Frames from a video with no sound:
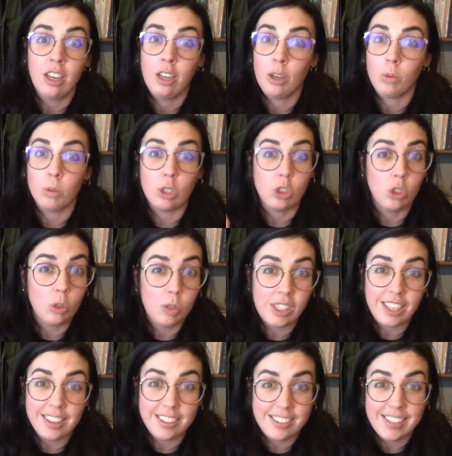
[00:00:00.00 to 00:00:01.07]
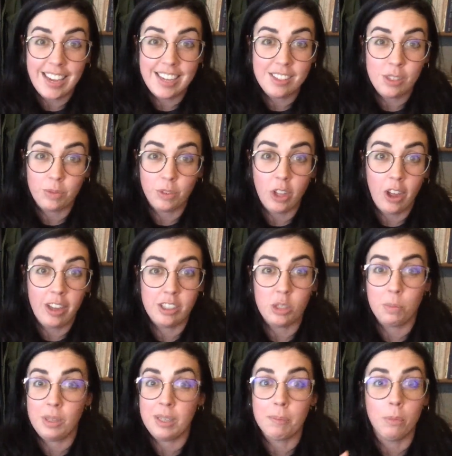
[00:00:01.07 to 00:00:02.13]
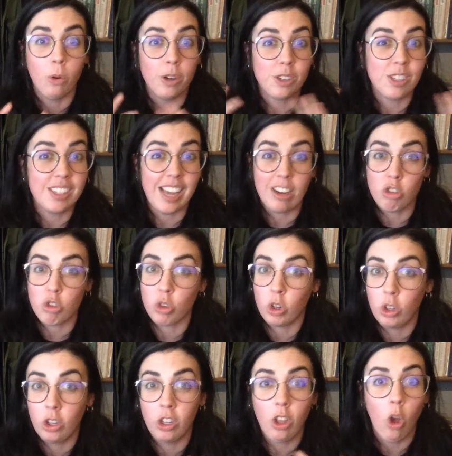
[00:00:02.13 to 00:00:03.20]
reducing the size of lawn to be more central,